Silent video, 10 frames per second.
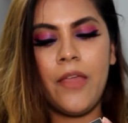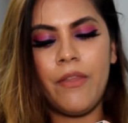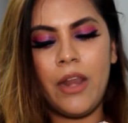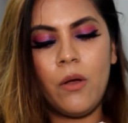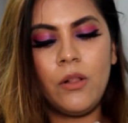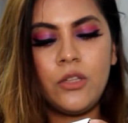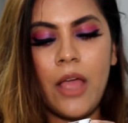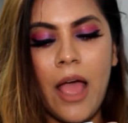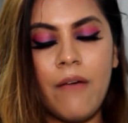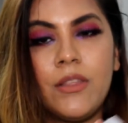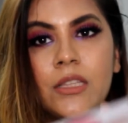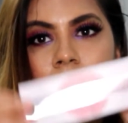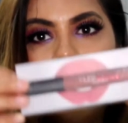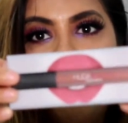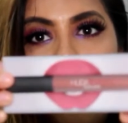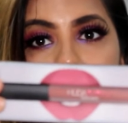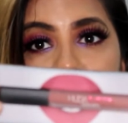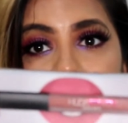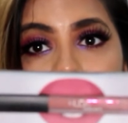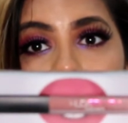Then I also have this color
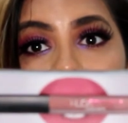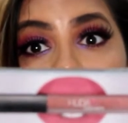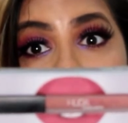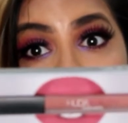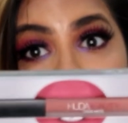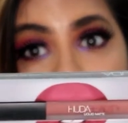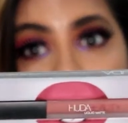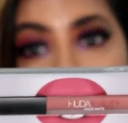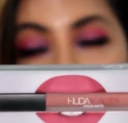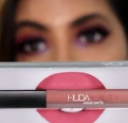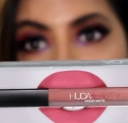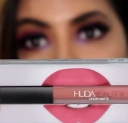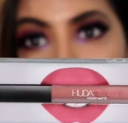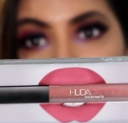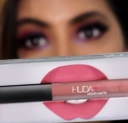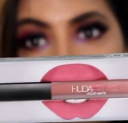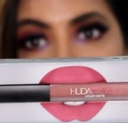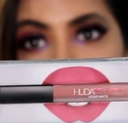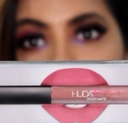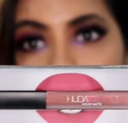Bombshell, which I am wearing as the base
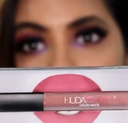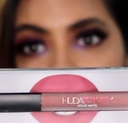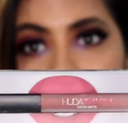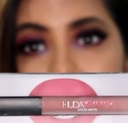color today.